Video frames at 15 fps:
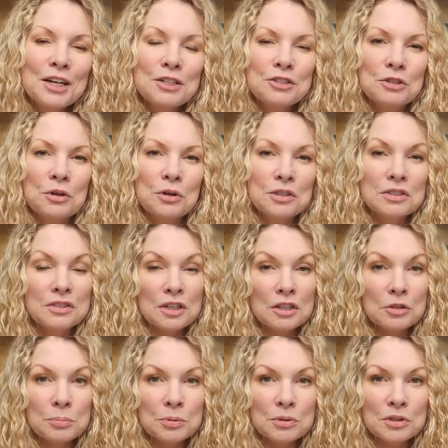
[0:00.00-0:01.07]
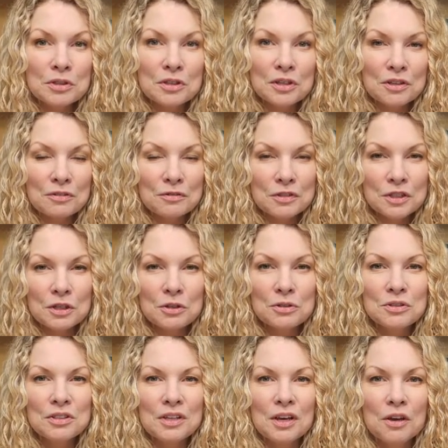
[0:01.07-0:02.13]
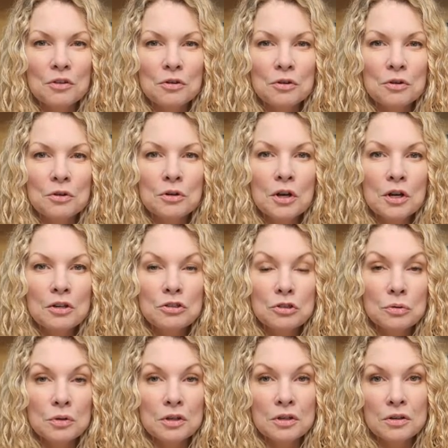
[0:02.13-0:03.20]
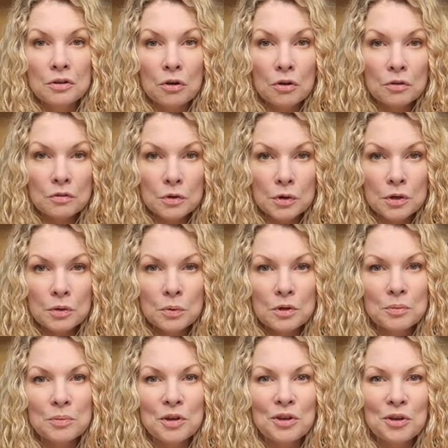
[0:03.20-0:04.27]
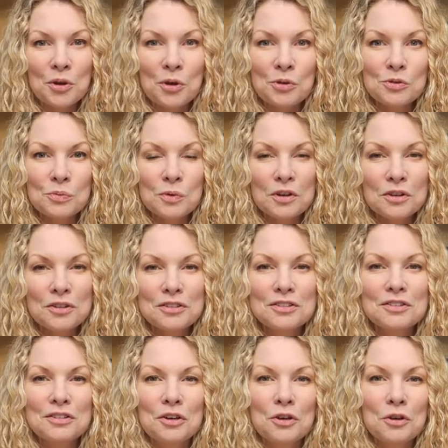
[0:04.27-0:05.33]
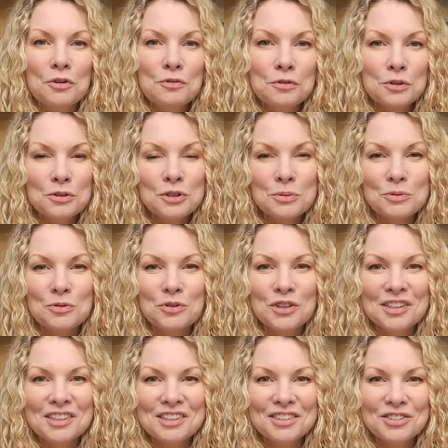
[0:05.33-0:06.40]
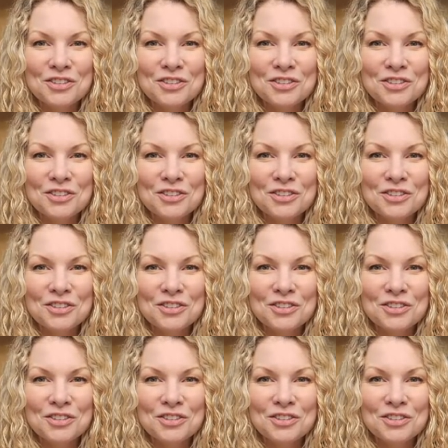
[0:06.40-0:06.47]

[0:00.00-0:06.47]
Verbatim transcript: So I decided to put a video together showing all of our equipment, as well as a few tips for getting